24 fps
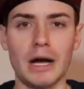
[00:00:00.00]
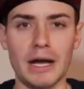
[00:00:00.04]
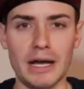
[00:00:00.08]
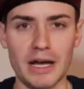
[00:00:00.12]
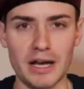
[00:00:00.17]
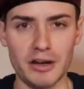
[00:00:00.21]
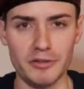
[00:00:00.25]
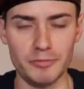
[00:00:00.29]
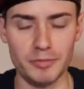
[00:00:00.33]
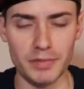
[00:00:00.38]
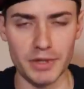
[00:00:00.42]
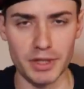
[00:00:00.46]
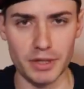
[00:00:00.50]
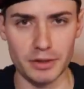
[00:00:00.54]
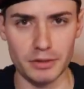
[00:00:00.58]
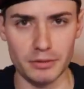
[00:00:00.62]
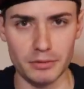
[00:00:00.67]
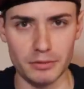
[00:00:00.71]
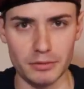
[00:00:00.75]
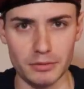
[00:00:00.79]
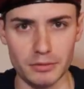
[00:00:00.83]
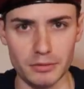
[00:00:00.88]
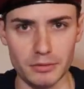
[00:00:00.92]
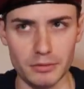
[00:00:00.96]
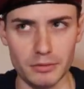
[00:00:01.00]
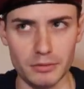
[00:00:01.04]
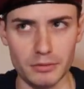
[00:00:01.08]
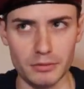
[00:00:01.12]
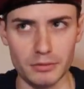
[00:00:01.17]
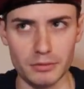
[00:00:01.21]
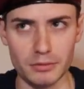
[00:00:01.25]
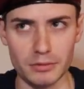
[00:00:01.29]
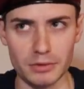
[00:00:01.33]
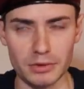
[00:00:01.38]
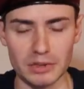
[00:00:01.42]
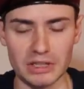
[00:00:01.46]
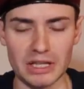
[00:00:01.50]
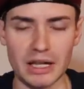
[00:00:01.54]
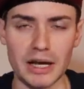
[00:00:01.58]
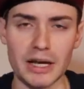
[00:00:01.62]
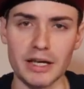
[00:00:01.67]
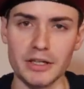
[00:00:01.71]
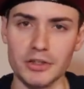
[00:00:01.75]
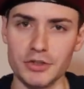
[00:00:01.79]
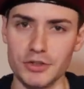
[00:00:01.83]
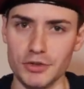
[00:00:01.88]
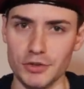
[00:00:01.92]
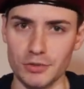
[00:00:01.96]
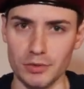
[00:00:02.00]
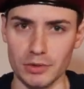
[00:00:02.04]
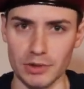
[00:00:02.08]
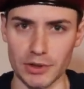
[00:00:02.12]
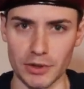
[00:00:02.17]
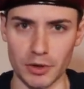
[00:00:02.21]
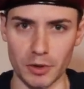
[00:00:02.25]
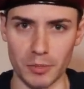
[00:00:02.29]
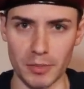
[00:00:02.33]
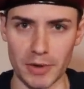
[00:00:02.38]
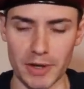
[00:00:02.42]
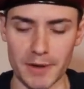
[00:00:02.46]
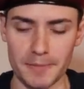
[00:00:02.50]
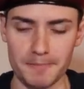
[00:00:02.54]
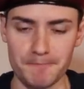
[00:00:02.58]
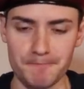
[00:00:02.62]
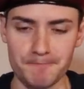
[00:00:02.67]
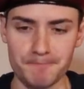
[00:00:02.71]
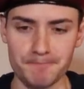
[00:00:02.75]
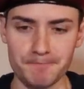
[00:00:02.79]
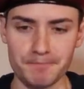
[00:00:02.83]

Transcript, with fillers: I have been lying to you a little bit.